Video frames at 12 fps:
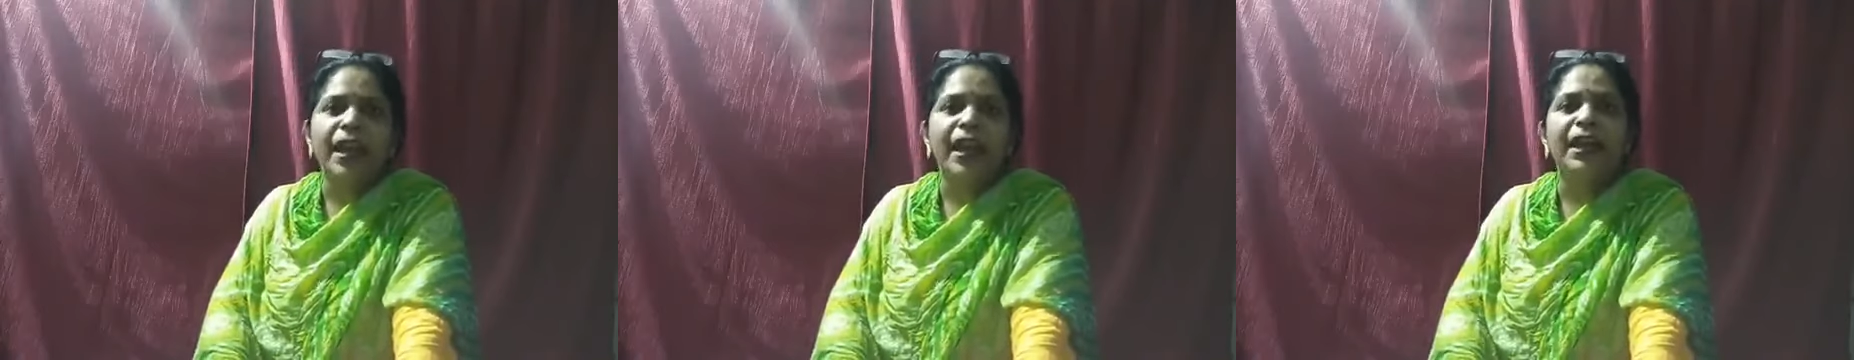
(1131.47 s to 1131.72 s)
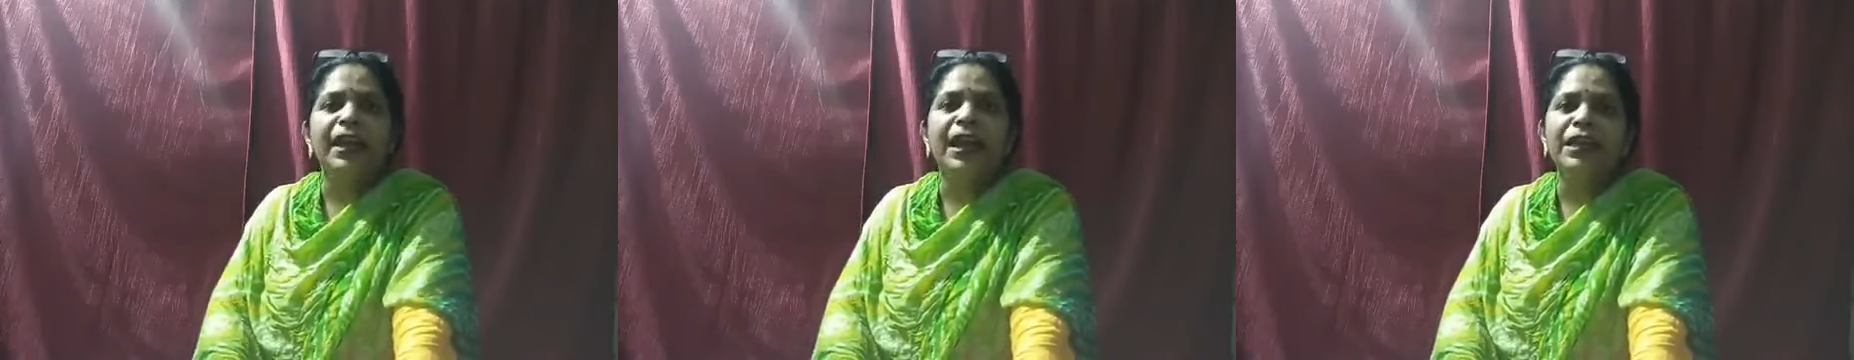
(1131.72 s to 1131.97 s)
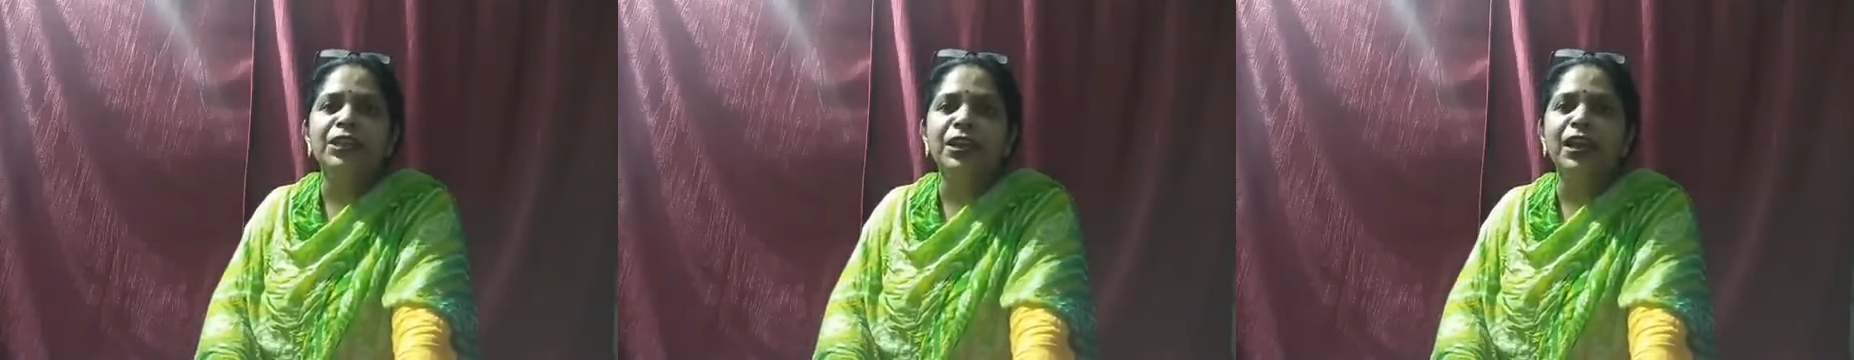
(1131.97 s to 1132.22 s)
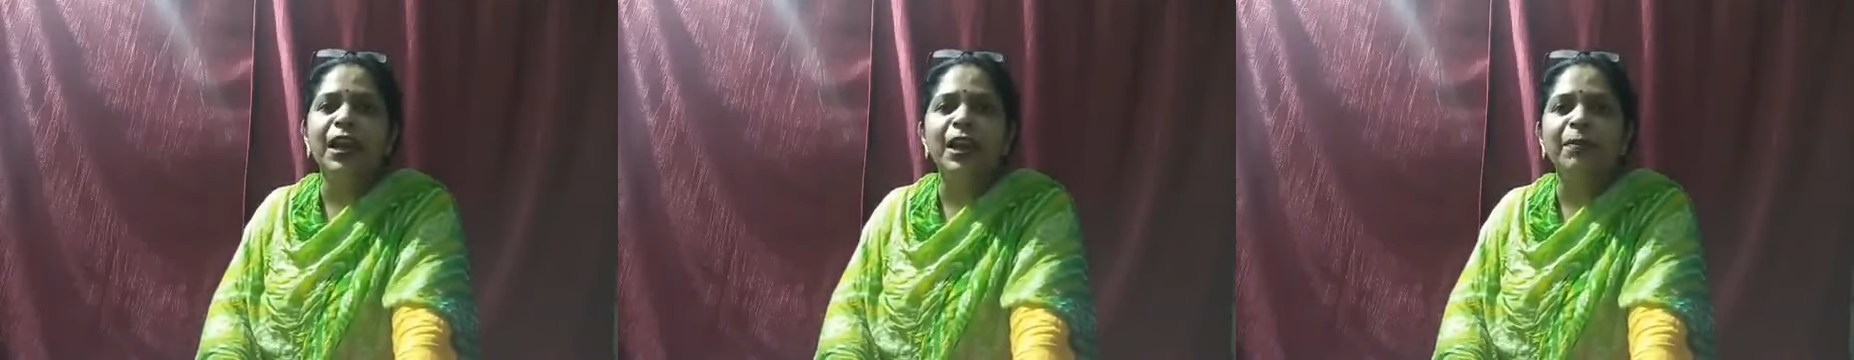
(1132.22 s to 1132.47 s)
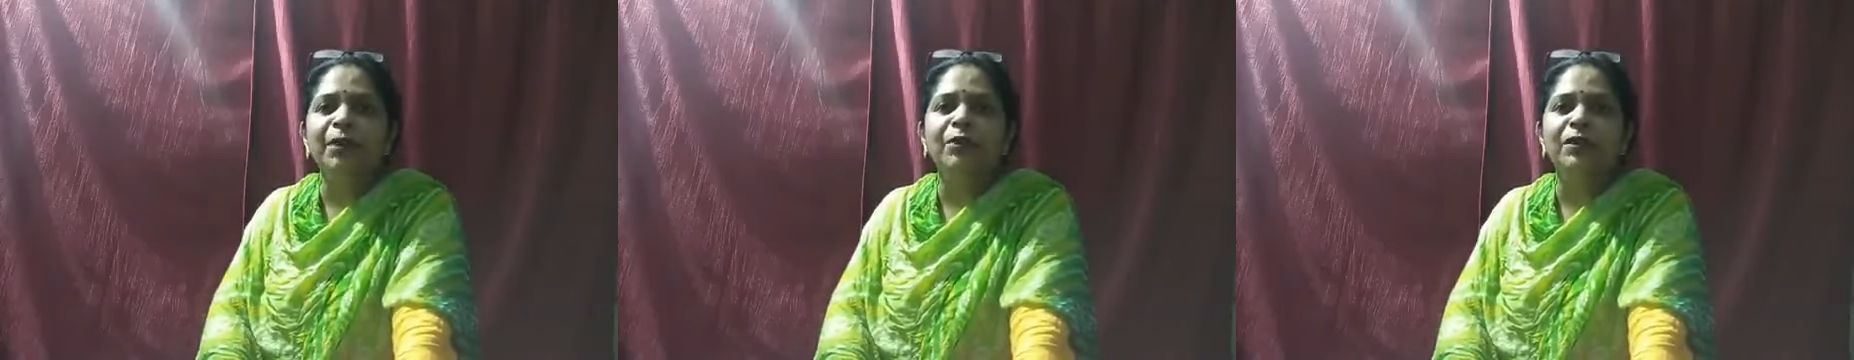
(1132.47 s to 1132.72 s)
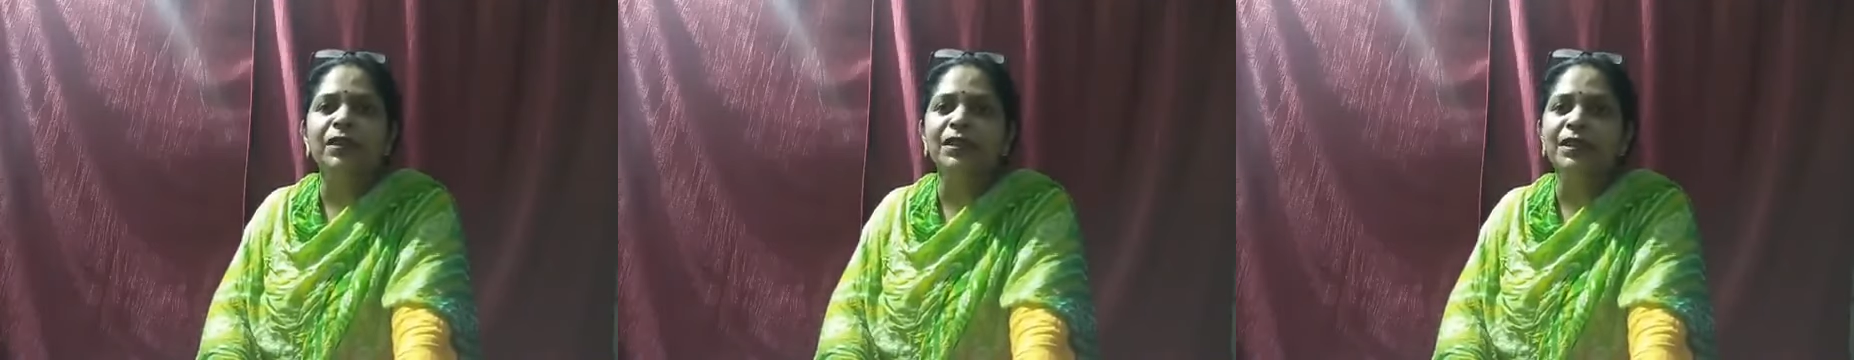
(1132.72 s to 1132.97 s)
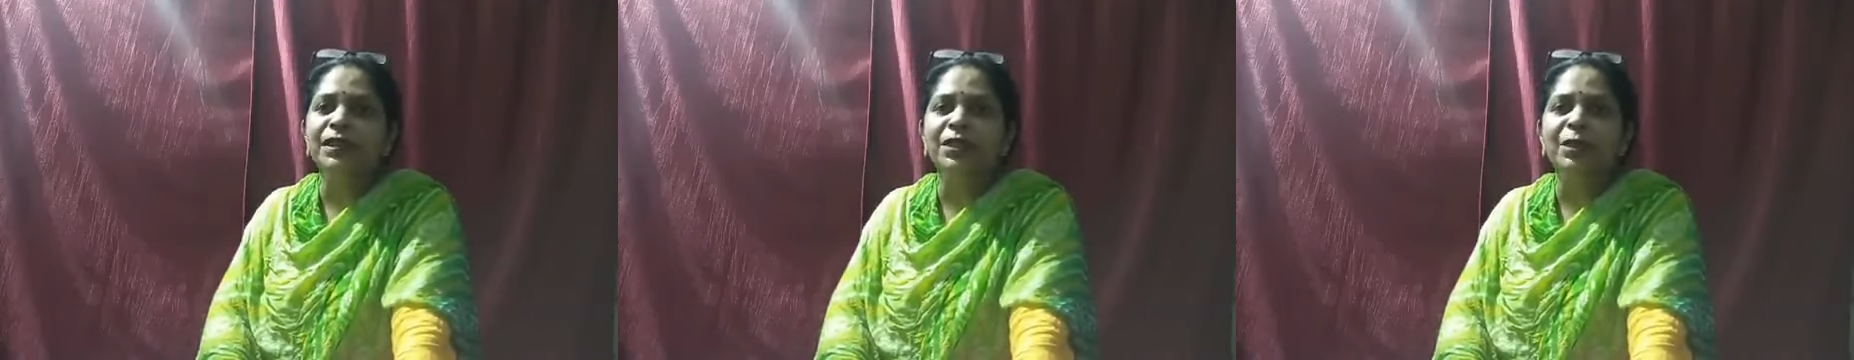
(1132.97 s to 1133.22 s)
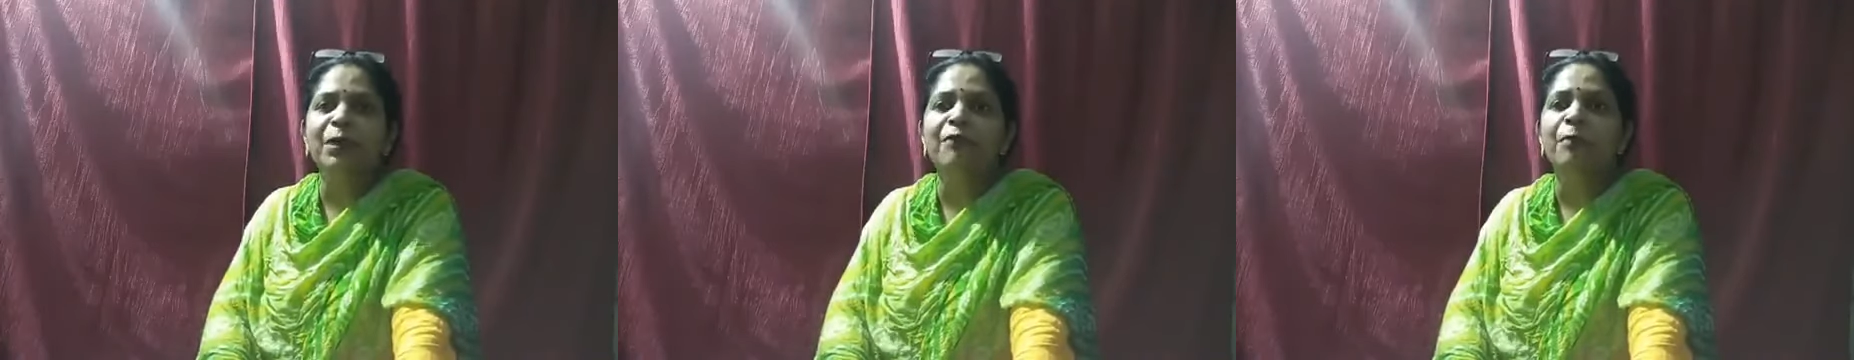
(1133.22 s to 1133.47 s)
Indentured labor was a
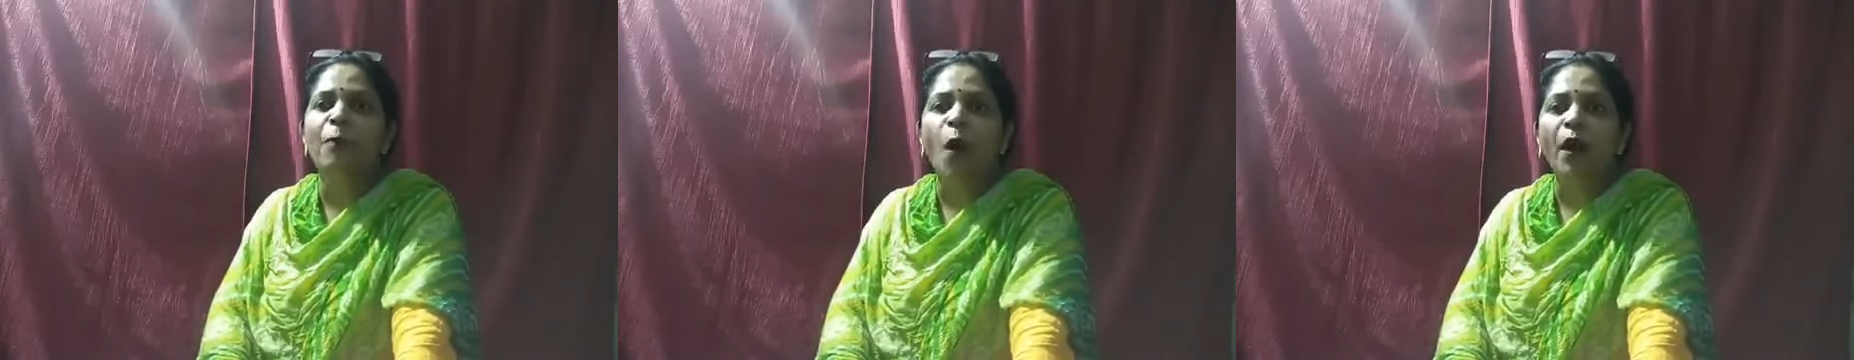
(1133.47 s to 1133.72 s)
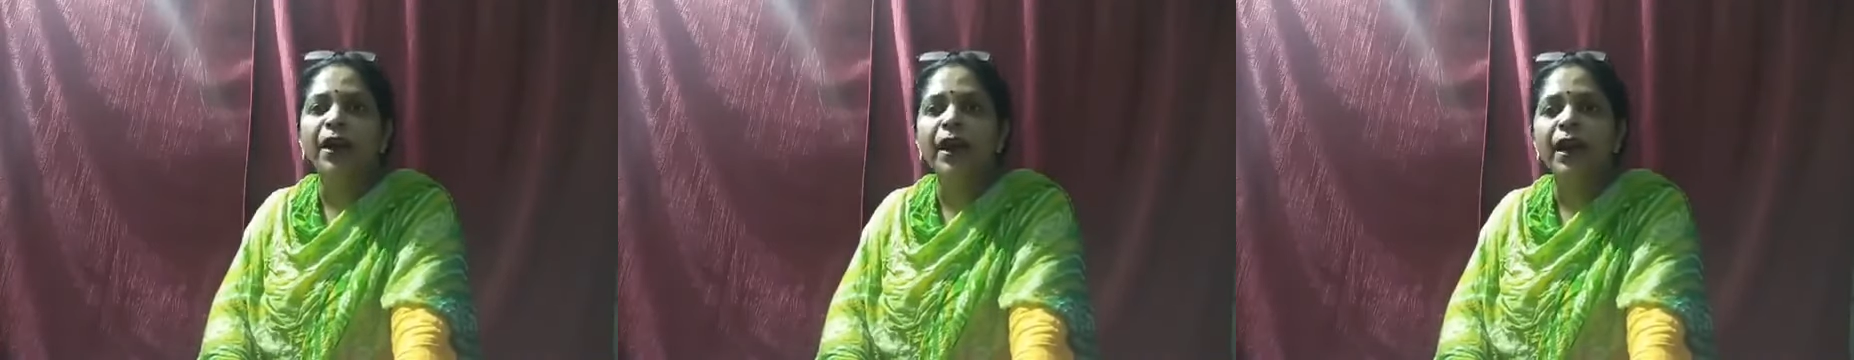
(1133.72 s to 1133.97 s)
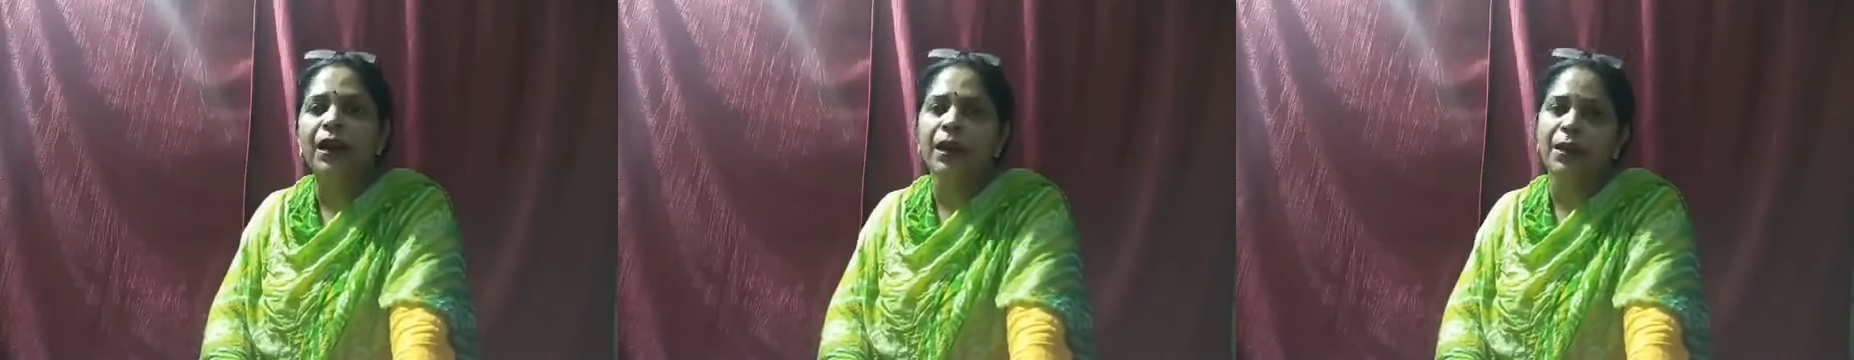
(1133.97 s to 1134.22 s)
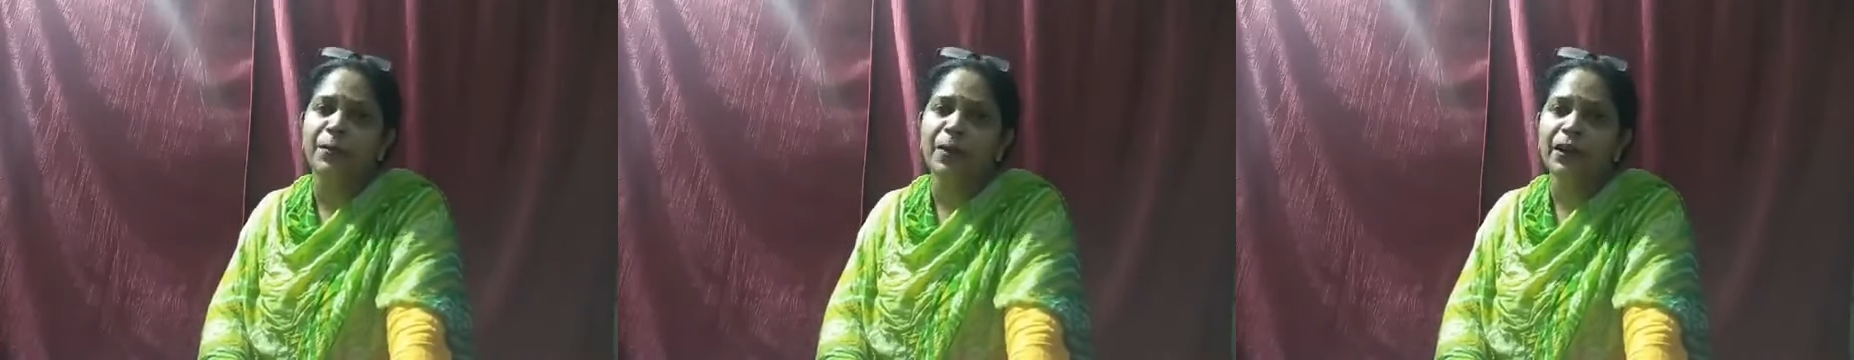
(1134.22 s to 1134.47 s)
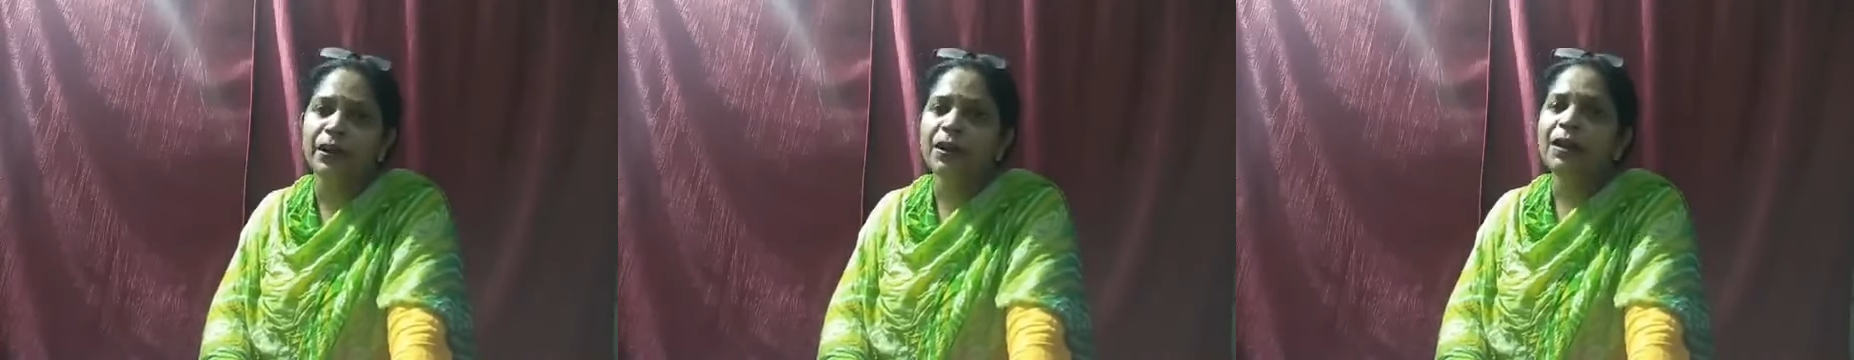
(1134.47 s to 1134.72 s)
system of bonded labor